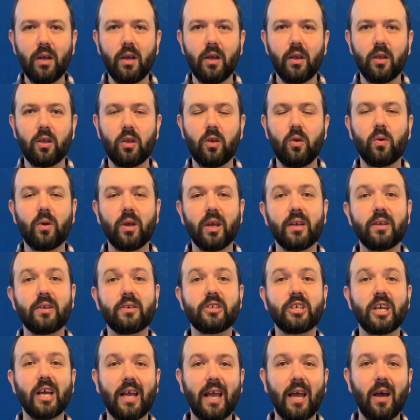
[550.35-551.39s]
you can
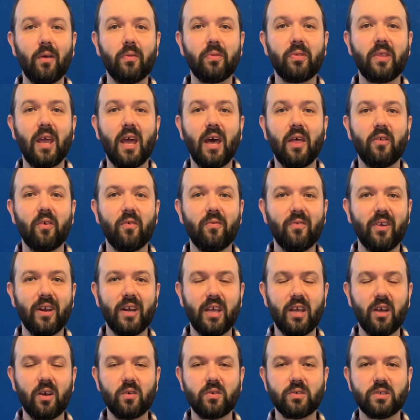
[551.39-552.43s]
check out the other
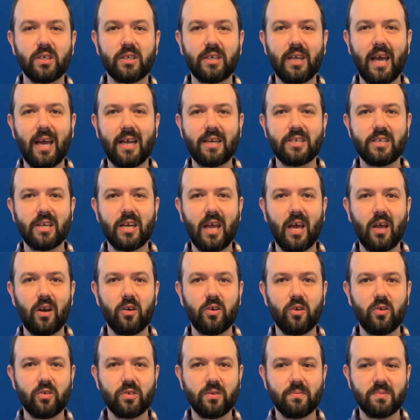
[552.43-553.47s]
videos attached on how to do
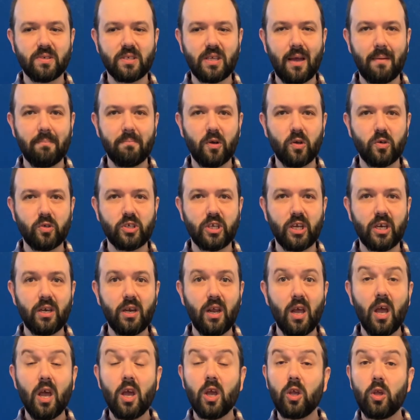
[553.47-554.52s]
some stop motion.
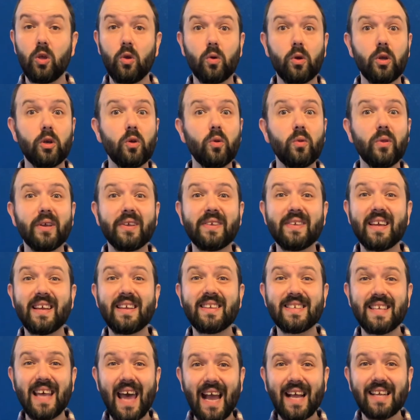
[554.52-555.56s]
You could do this
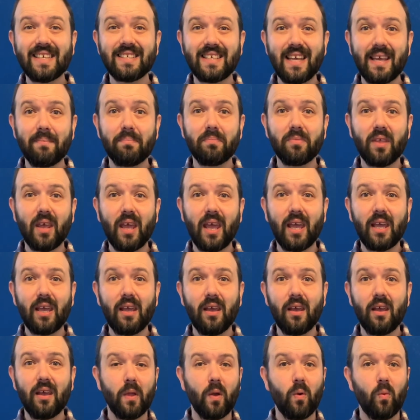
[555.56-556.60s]
exact same thing
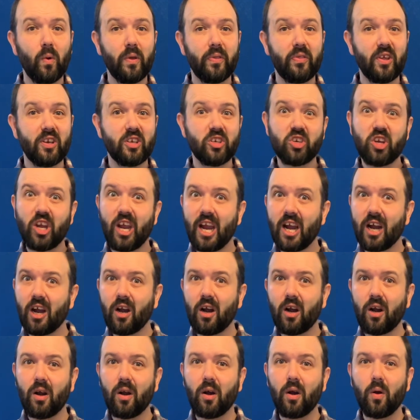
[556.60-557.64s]
with a
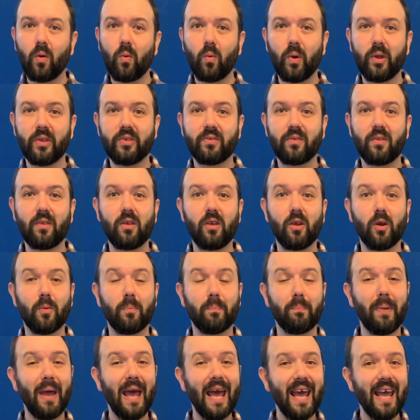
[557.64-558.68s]
chair, with your
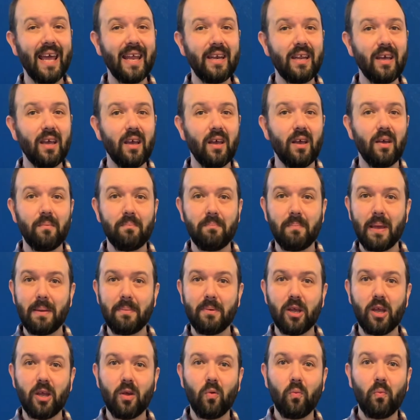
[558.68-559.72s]
bed. Maybe
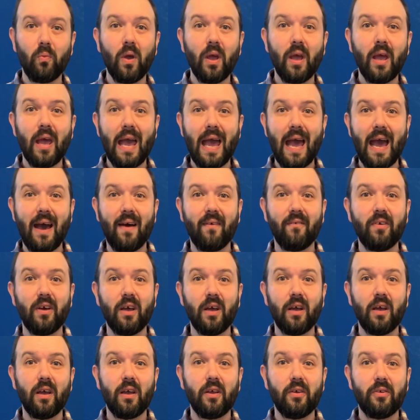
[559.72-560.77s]
you have
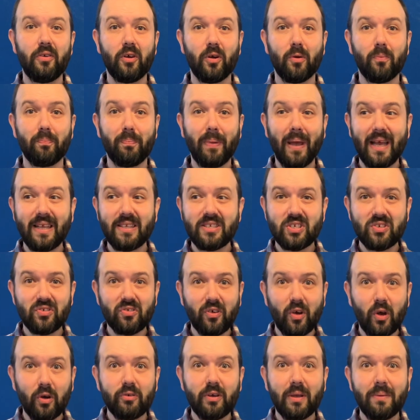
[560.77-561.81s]
your bed
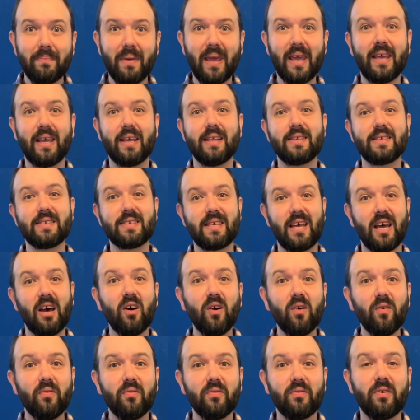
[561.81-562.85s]
slowly make
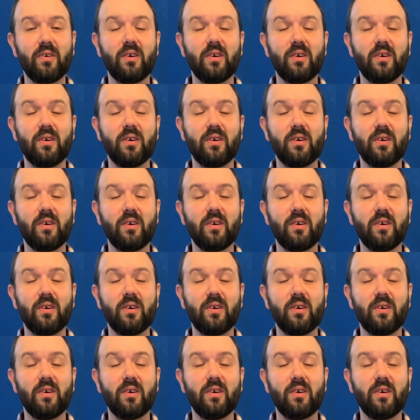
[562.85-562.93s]
itself.